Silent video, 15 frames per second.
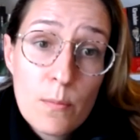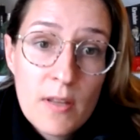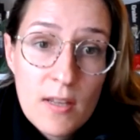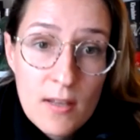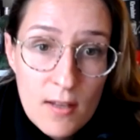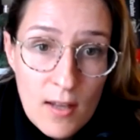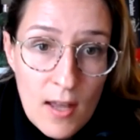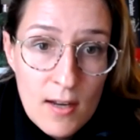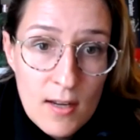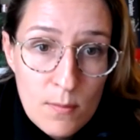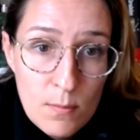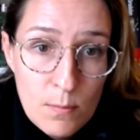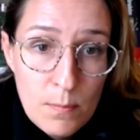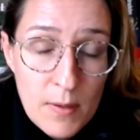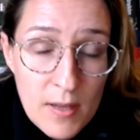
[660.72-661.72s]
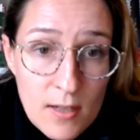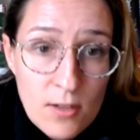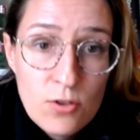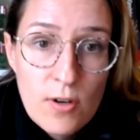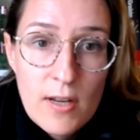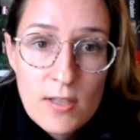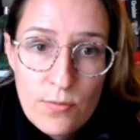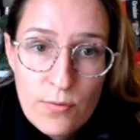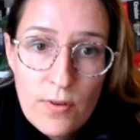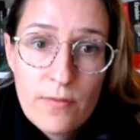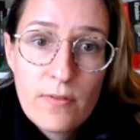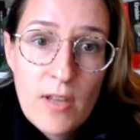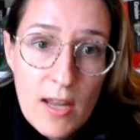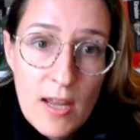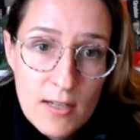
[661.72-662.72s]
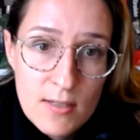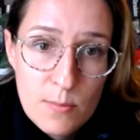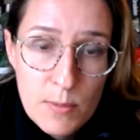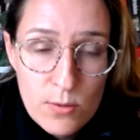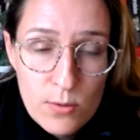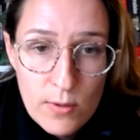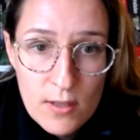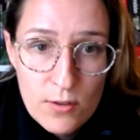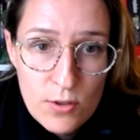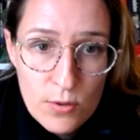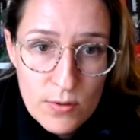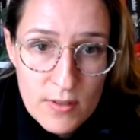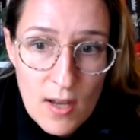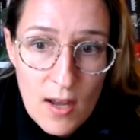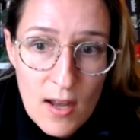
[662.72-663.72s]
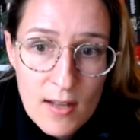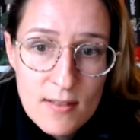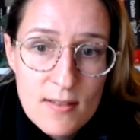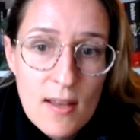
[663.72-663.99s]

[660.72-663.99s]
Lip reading: be any big transfer of land between the two sides,